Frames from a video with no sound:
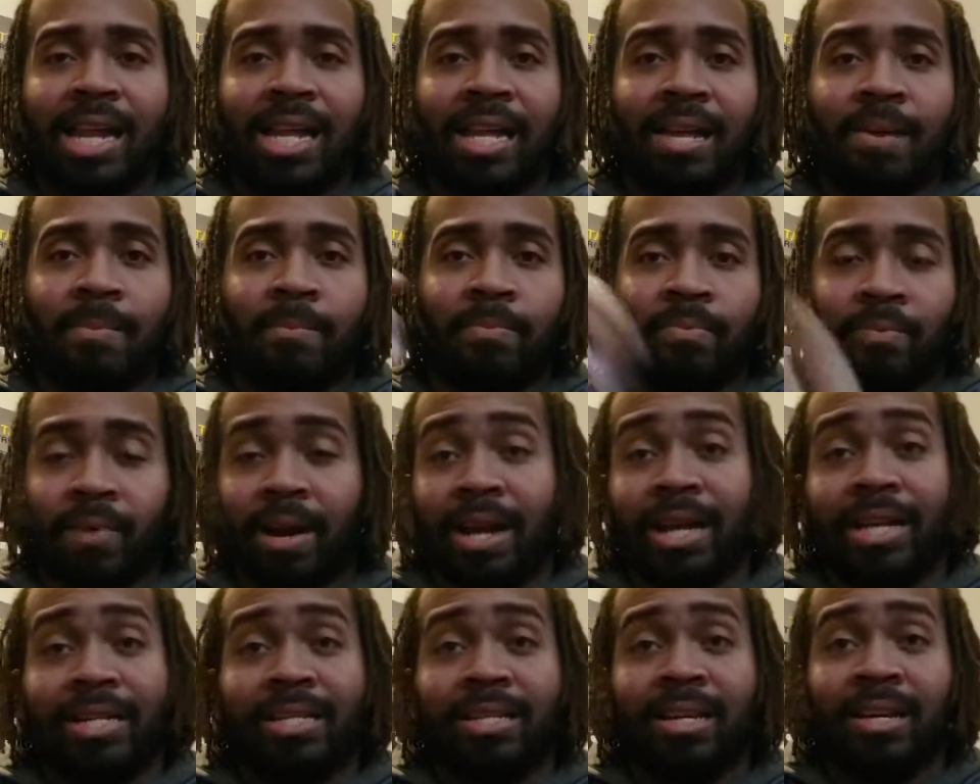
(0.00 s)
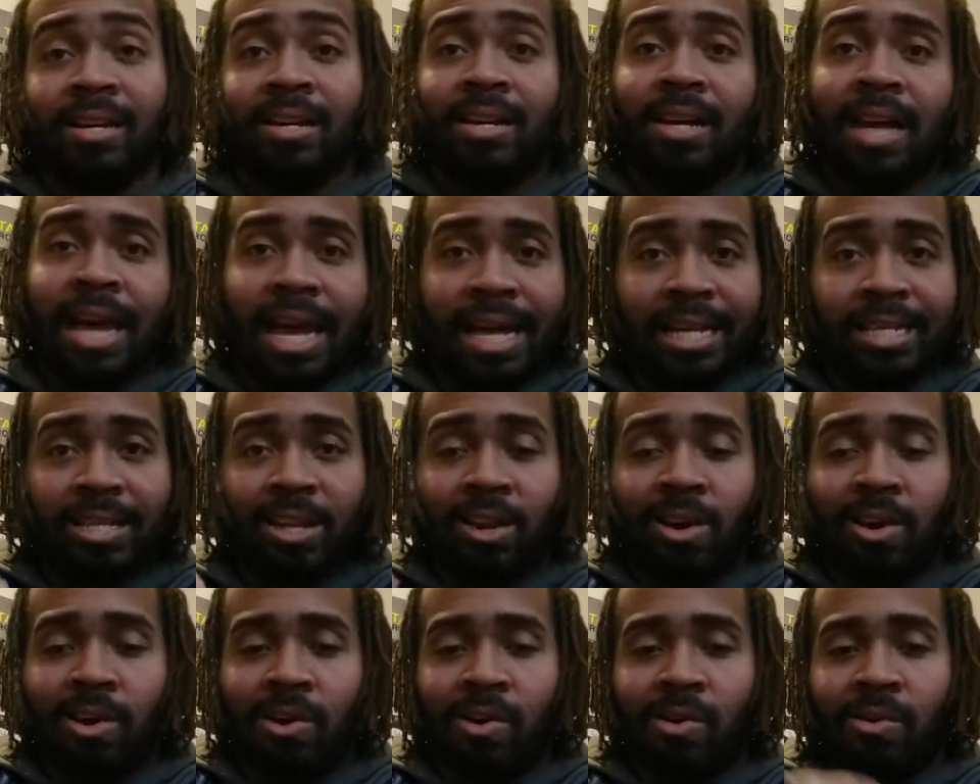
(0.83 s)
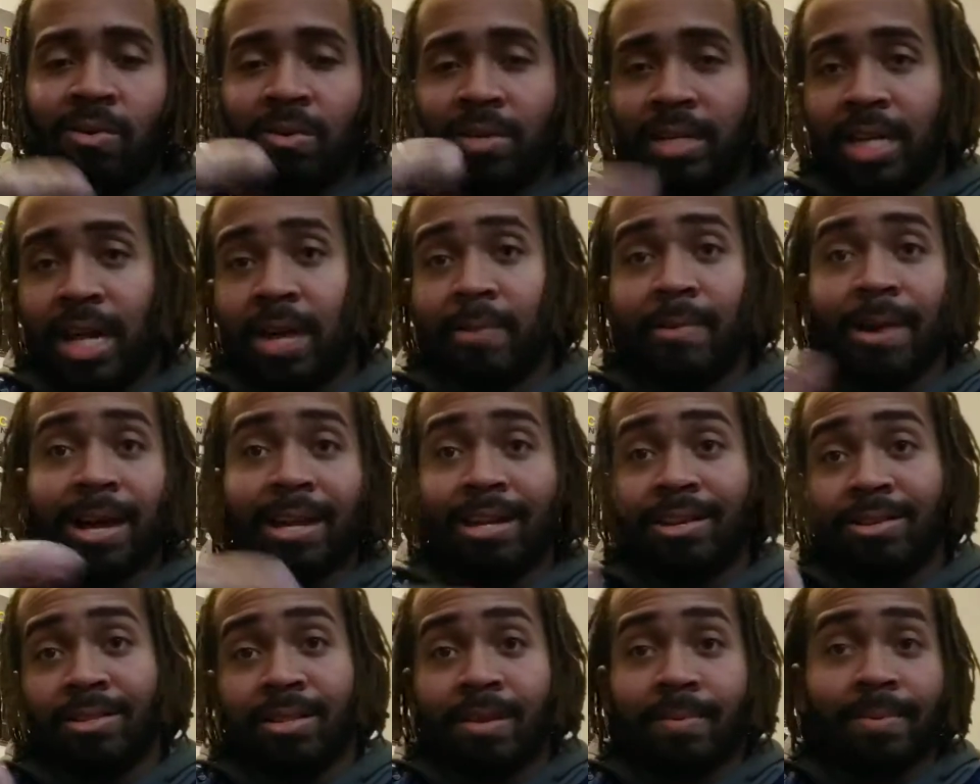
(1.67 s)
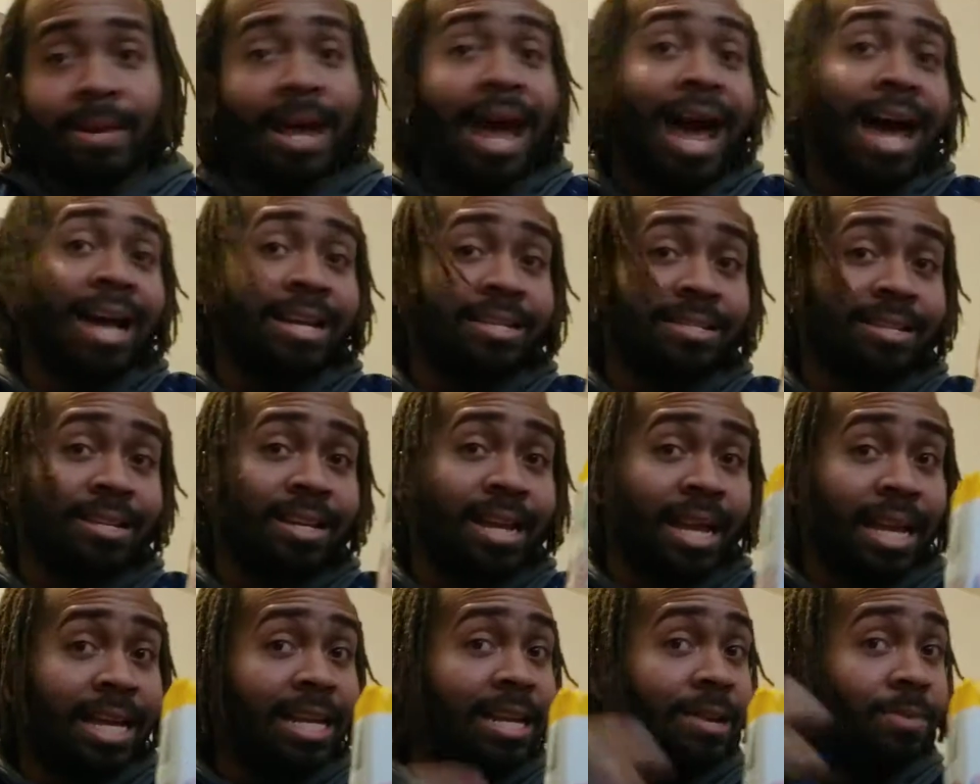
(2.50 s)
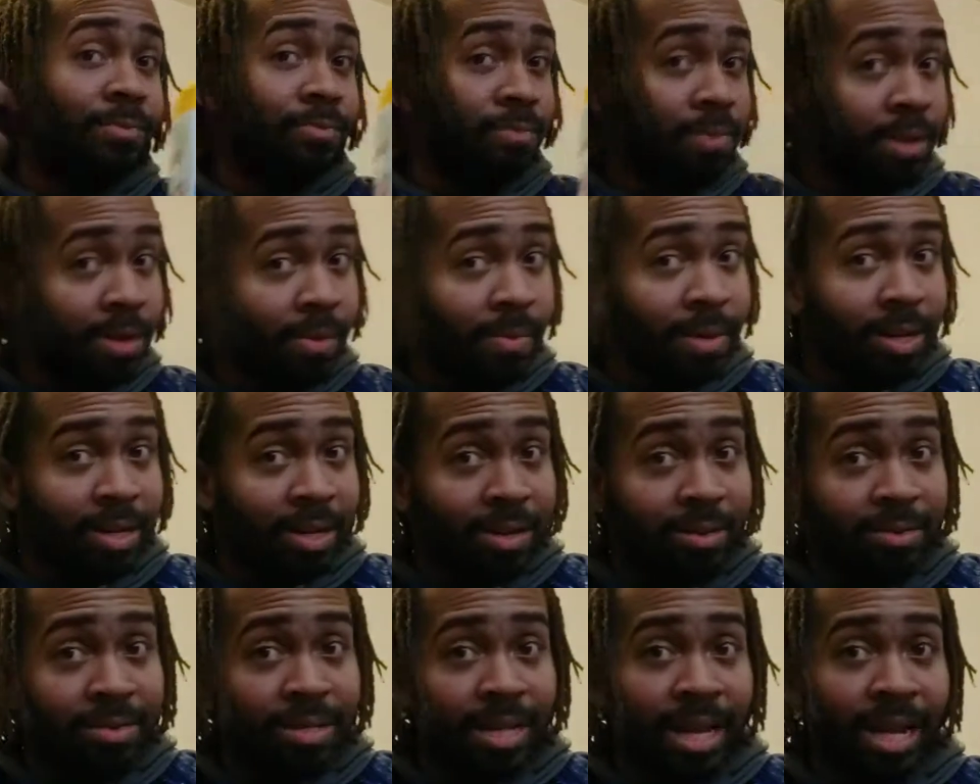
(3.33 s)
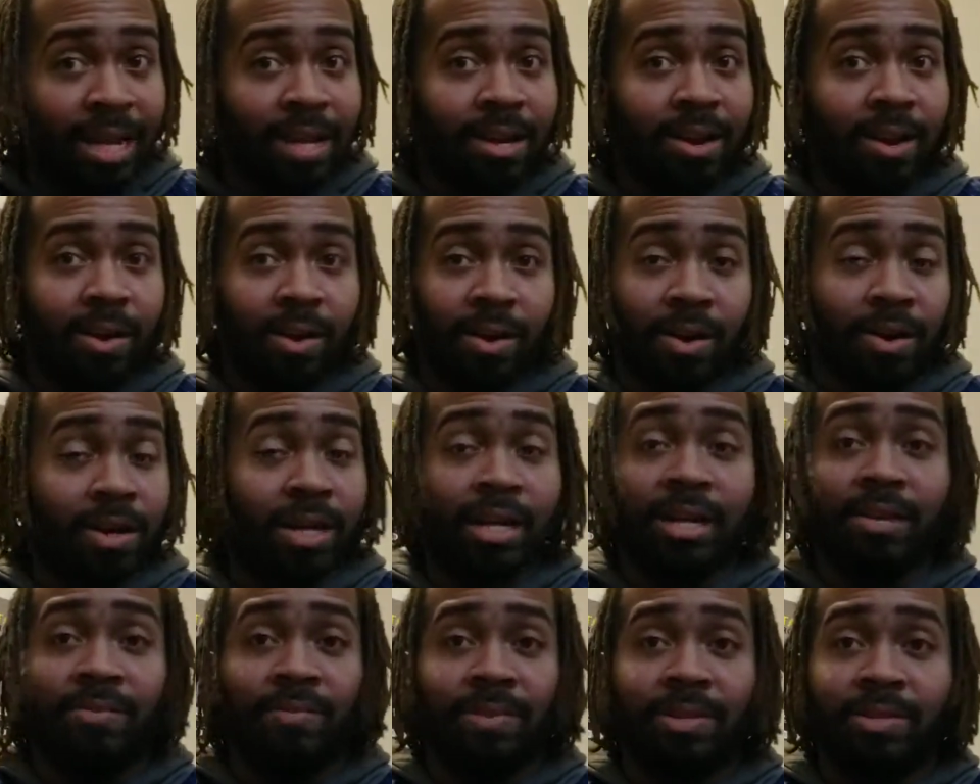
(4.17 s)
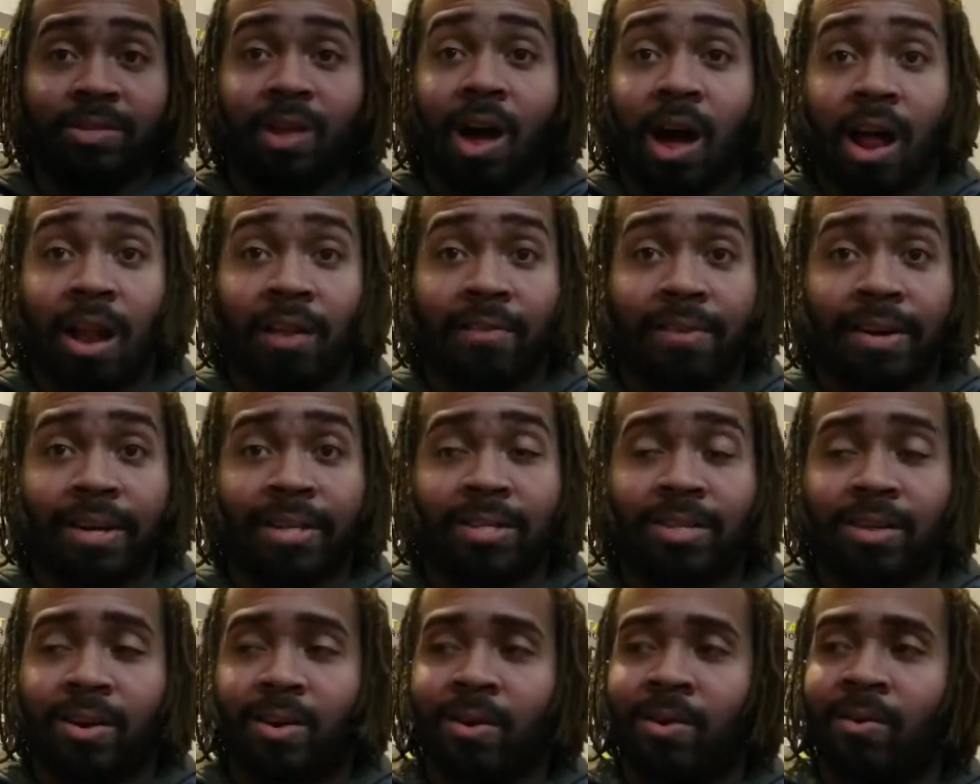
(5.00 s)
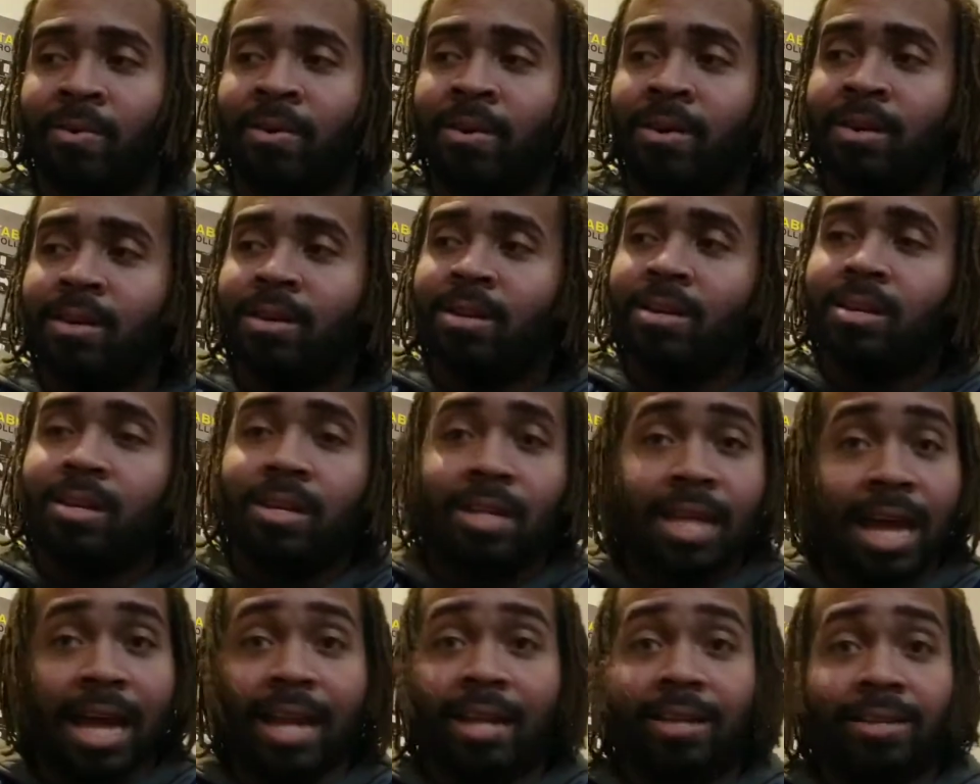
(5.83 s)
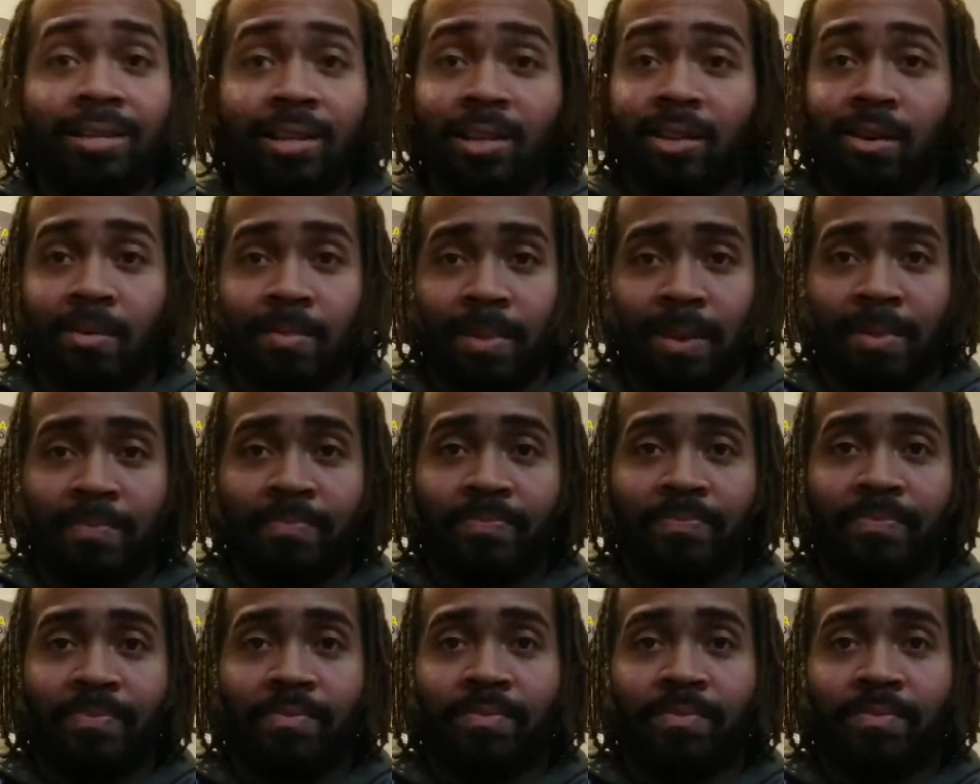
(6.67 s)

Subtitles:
It breaks, and so Jay had to use some of the icing. Now he didn't really want to use it, or he didn't want to use all of it, so he had to use a little bit.